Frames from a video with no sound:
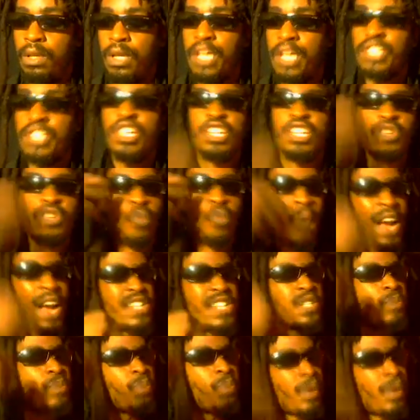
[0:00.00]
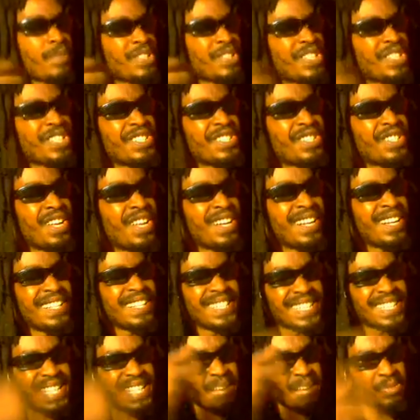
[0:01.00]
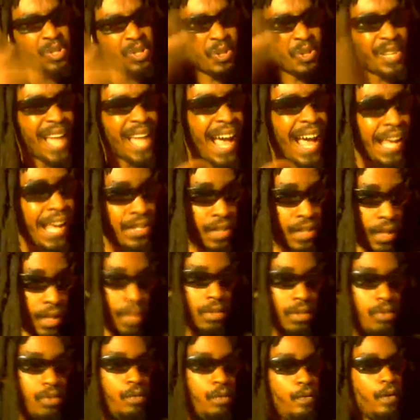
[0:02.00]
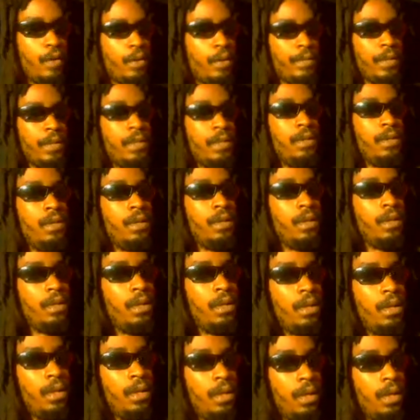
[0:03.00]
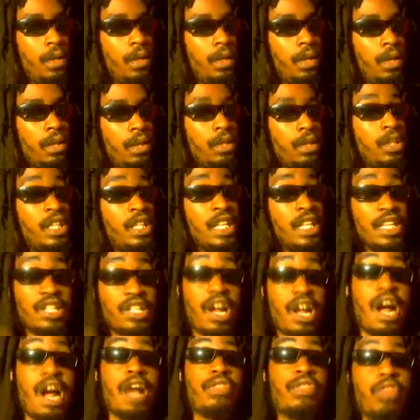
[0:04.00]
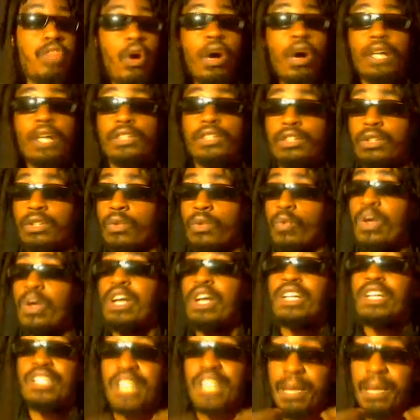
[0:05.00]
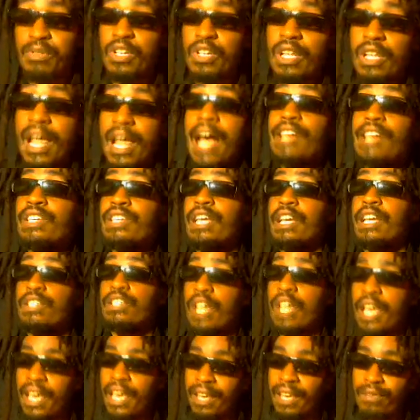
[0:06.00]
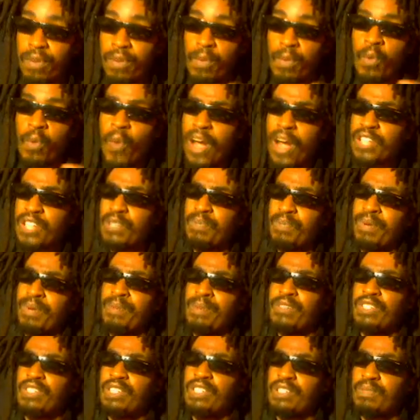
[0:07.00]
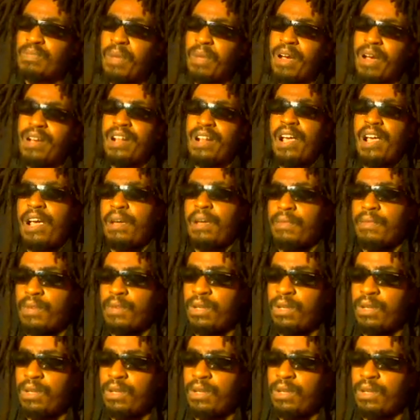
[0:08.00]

It's white supremacists conceptualizing. Do you feel me? These are our thoughts. We're conceptualizing from a white supremacist paradigm.